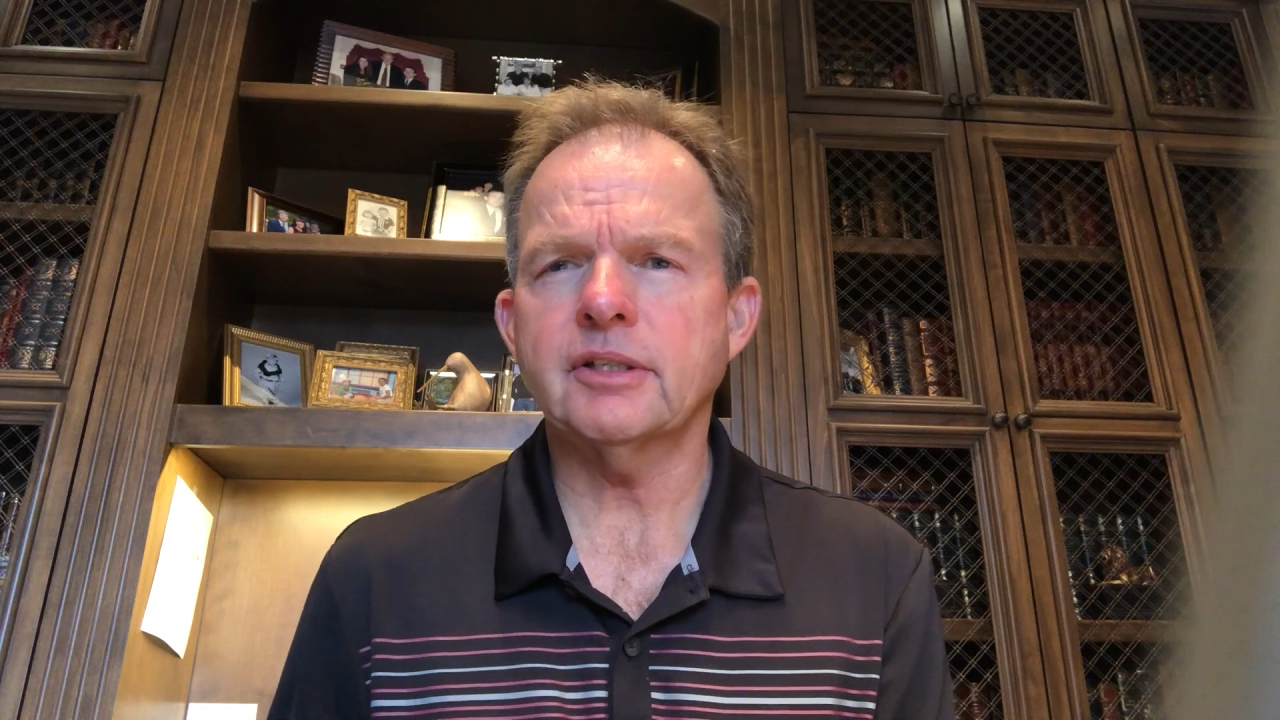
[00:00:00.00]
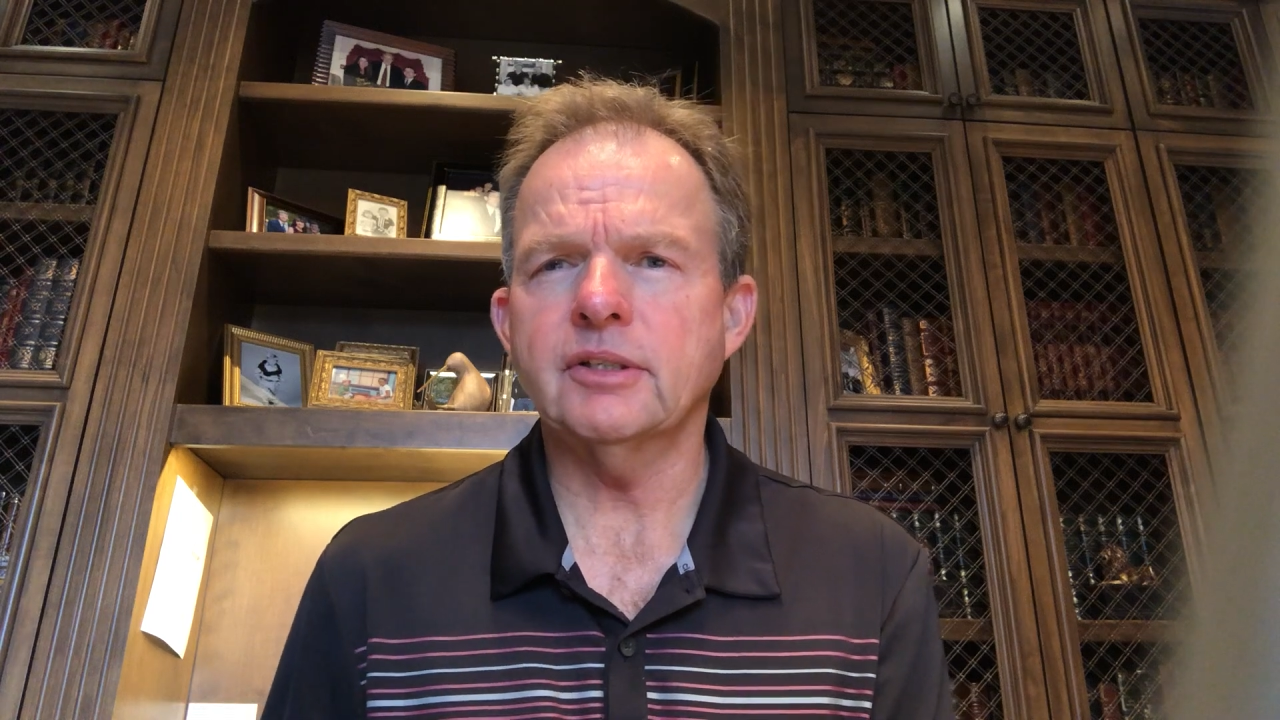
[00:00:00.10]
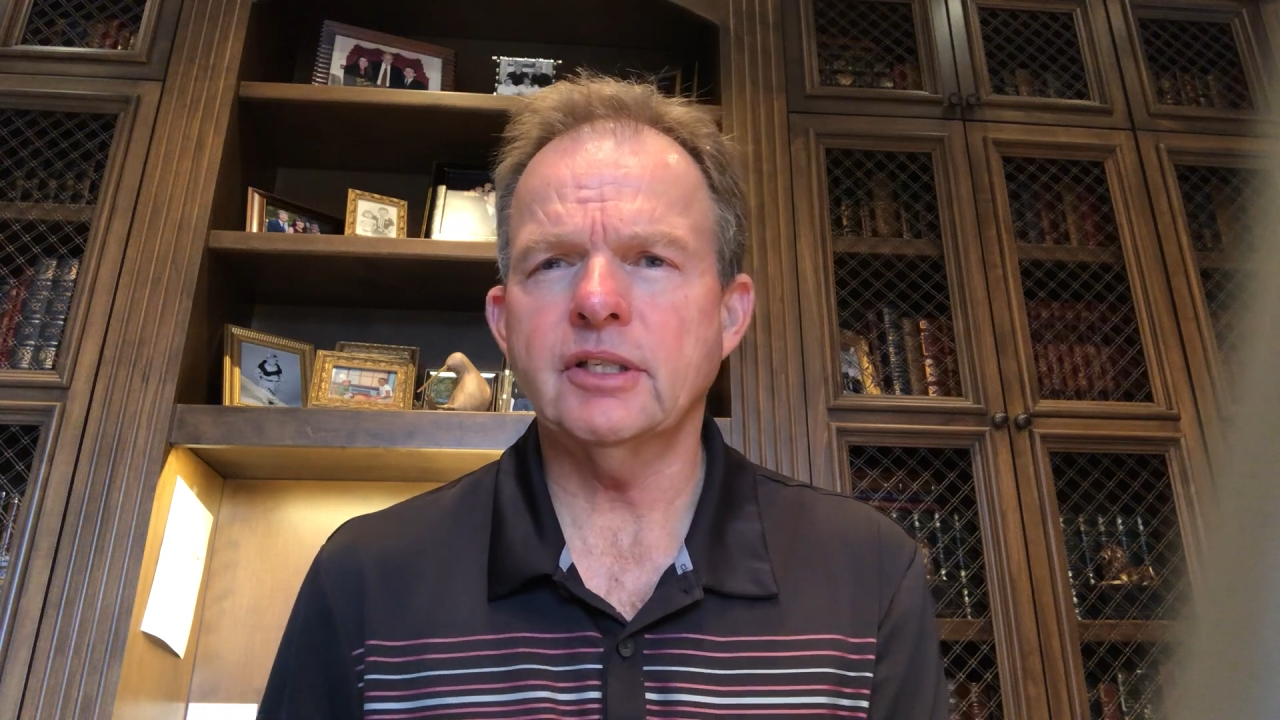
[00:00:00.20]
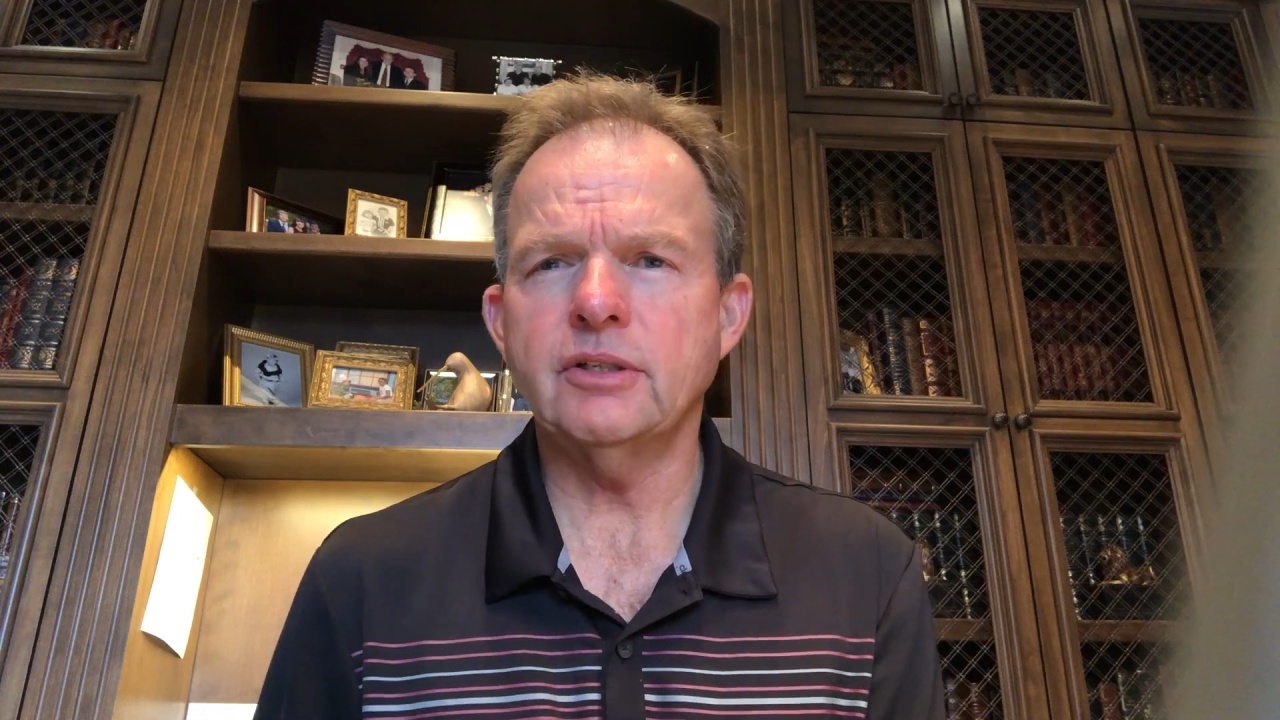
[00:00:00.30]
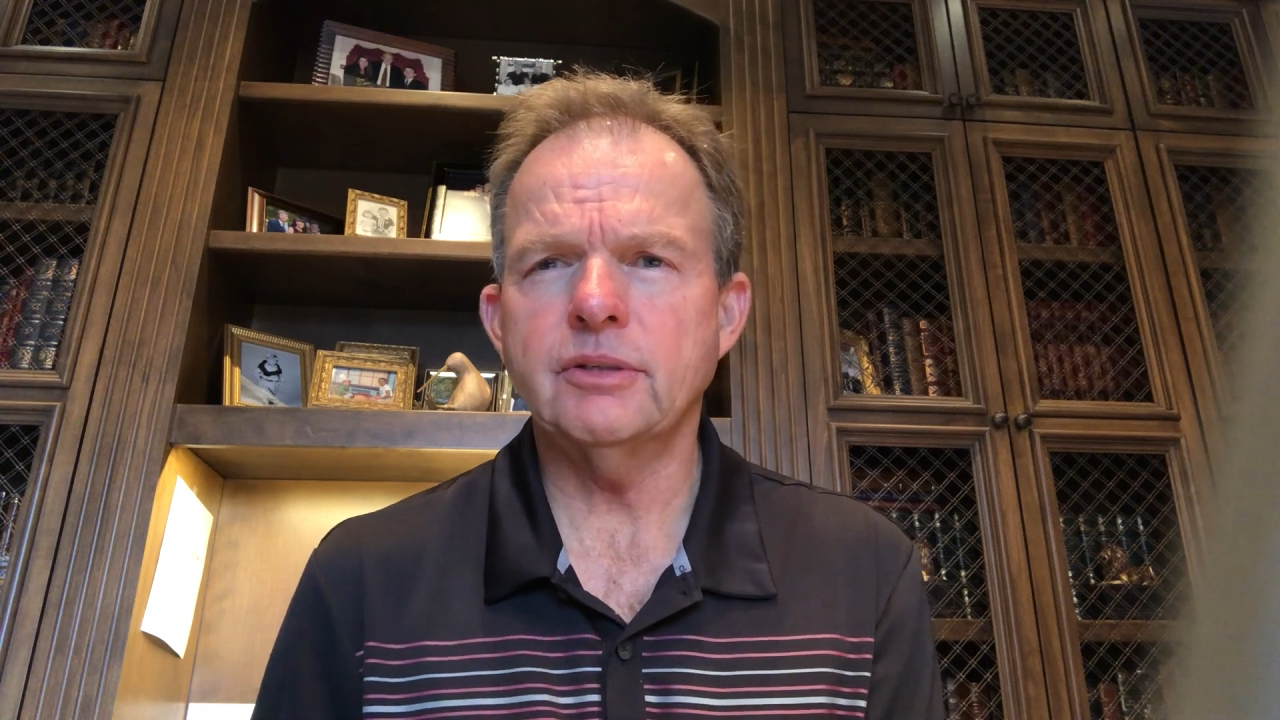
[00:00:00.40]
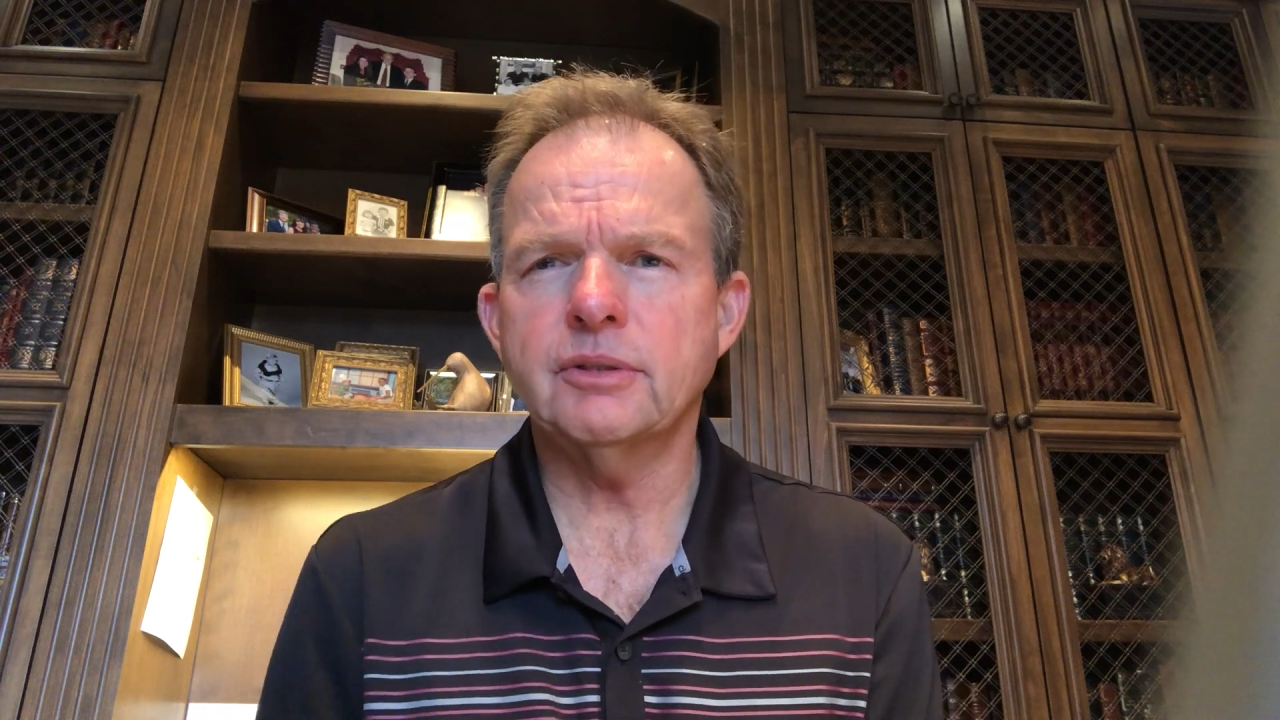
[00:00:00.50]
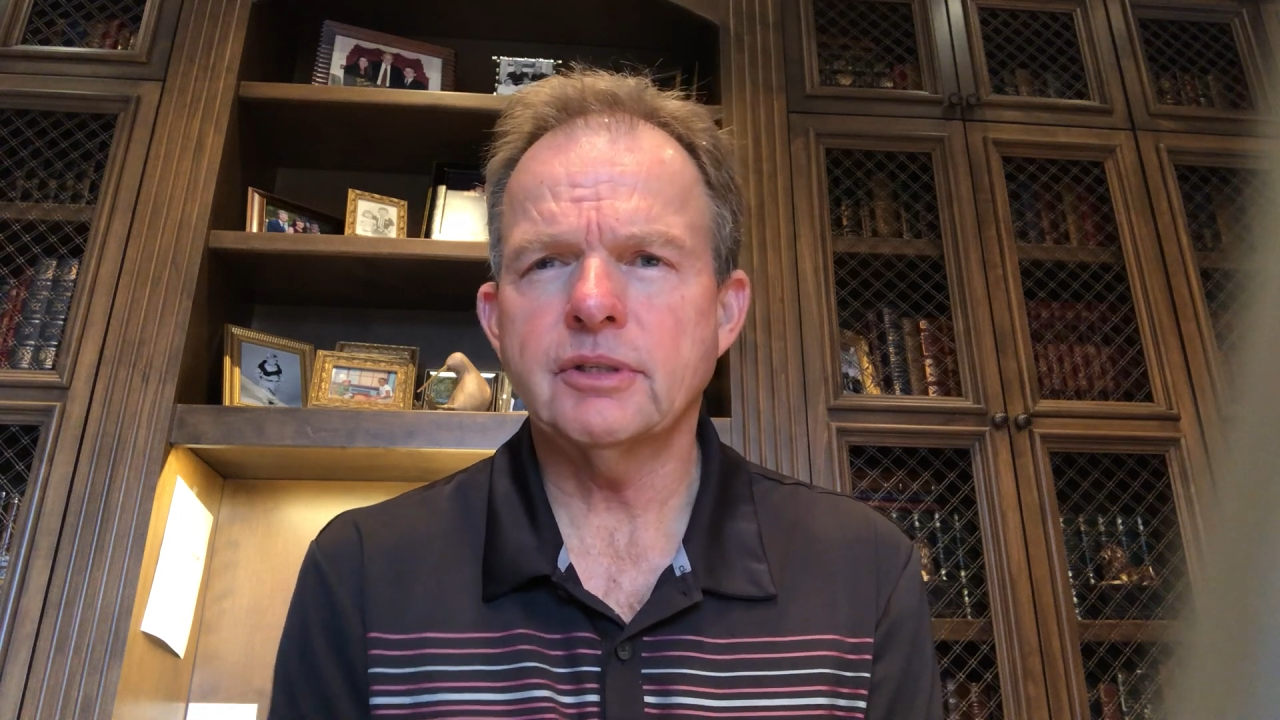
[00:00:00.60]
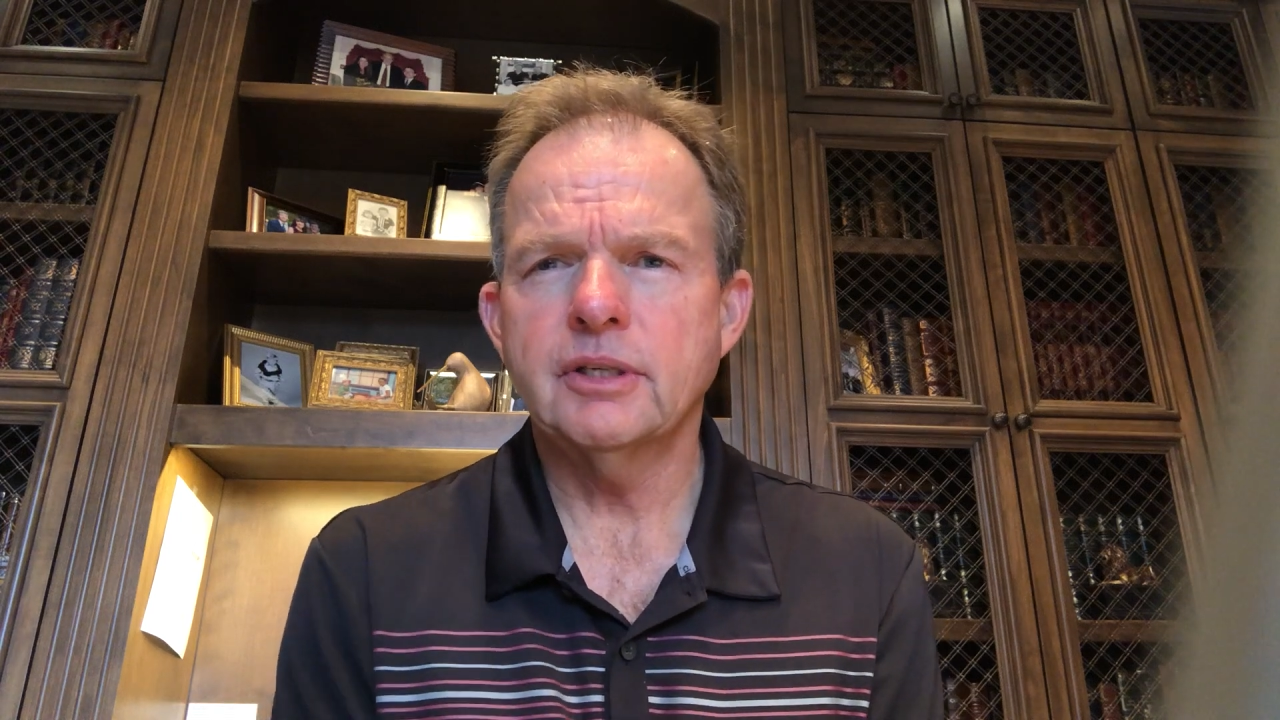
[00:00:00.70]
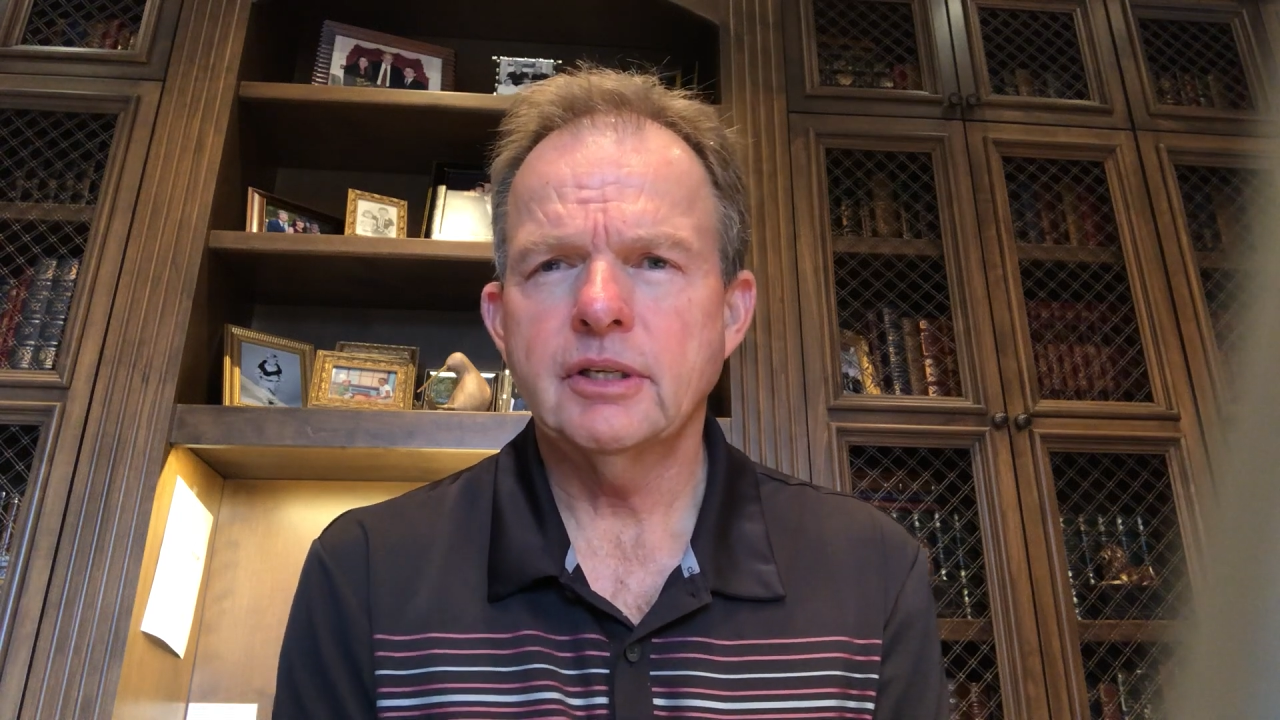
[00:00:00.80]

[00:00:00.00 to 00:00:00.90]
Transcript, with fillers: continues,